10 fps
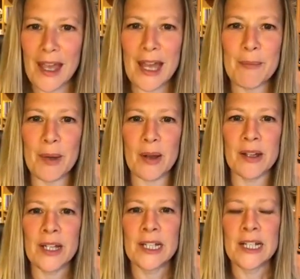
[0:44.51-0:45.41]
But
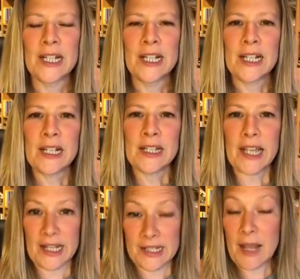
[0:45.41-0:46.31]

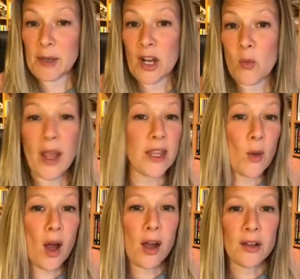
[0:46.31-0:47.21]
yes, let me know where
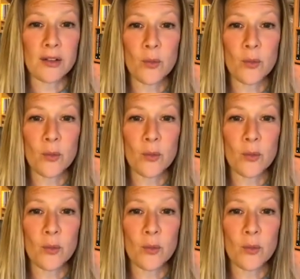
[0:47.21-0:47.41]
you are,